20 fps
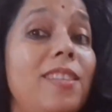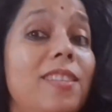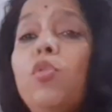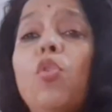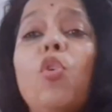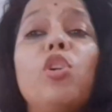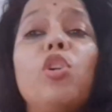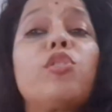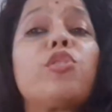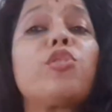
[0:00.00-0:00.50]
You
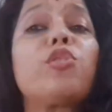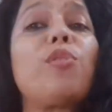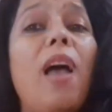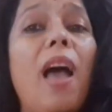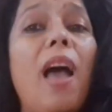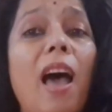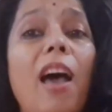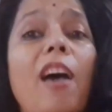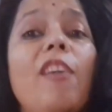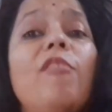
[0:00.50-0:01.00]
also
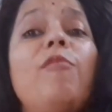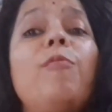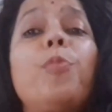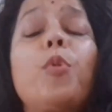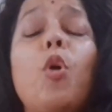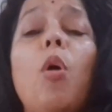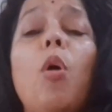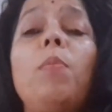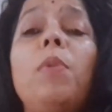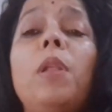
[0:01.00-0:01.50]
have
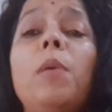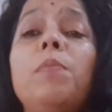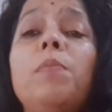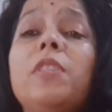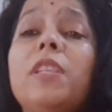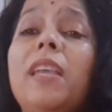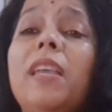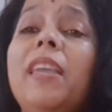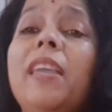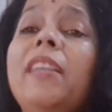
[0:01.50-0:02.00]
problems
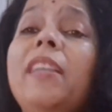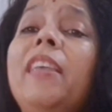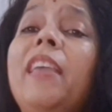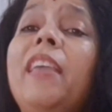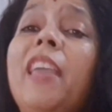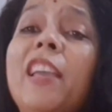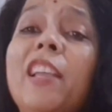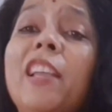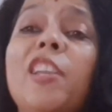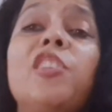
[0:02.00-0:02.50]
in
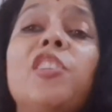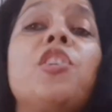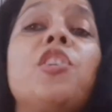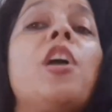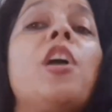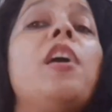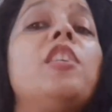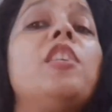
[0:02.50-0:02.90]
English